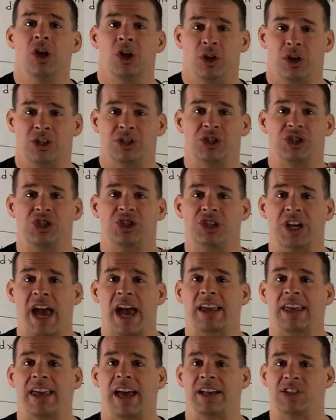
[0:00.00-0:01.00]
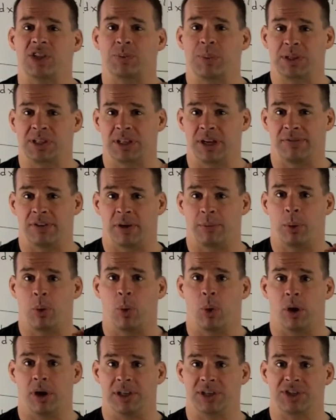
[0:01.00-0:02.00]
you just check at specific
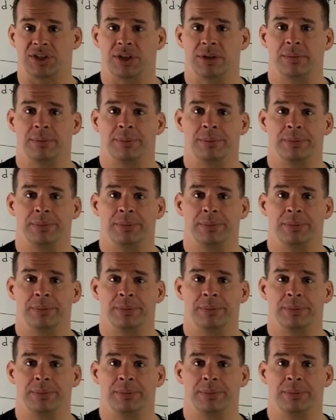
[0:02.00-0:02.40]
points.